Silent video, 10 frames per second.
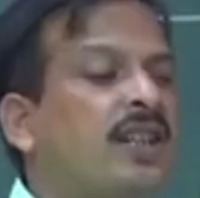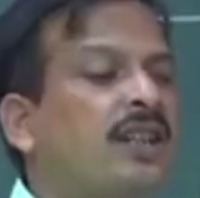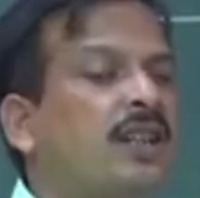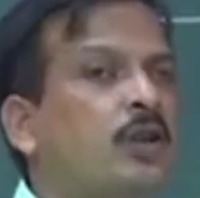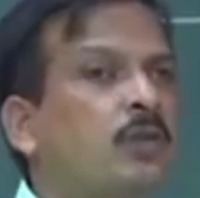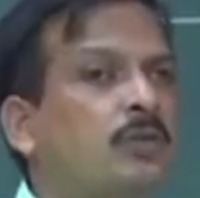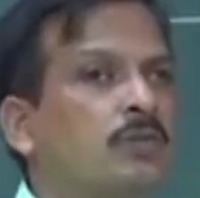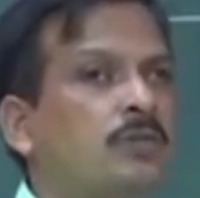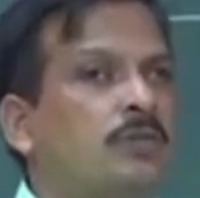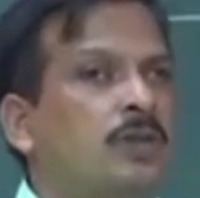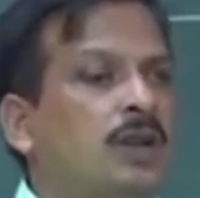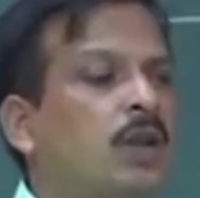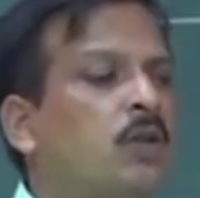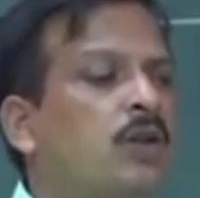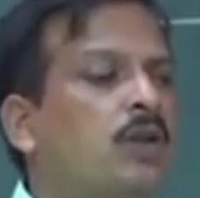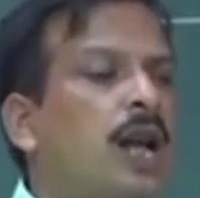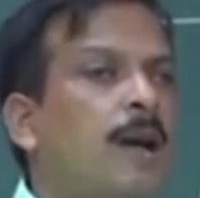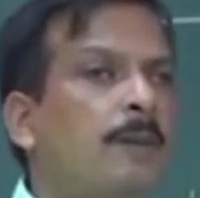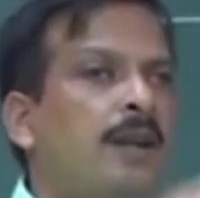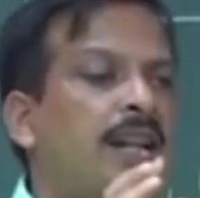in the tube. Now, what will
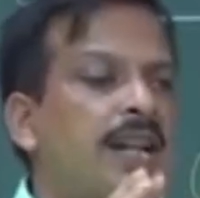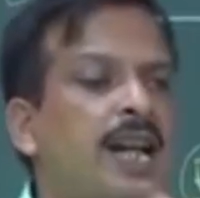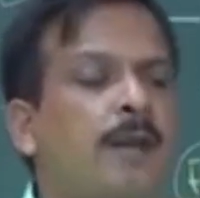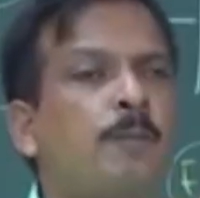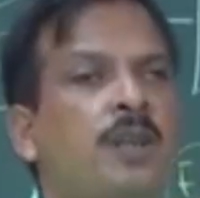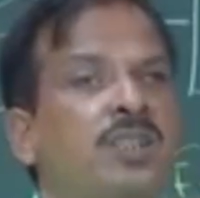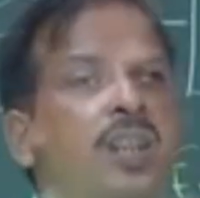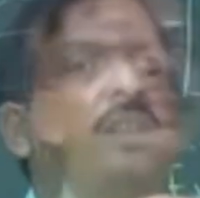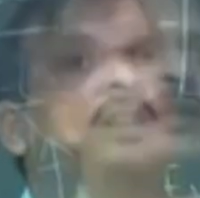happen? The air pressure,